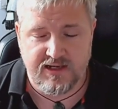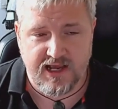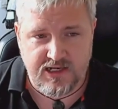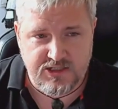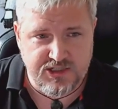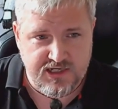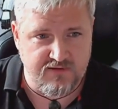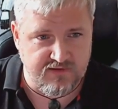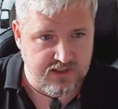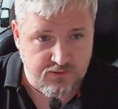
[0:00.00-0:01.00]

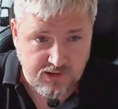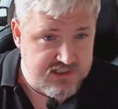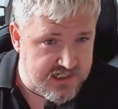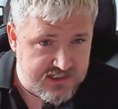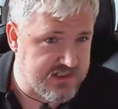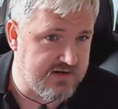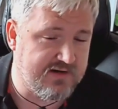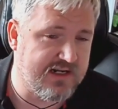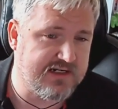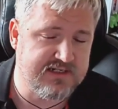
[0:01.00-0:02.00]
engineering, quality
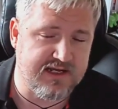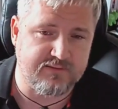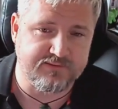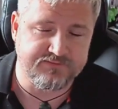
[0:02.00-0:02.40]
engineering landscape.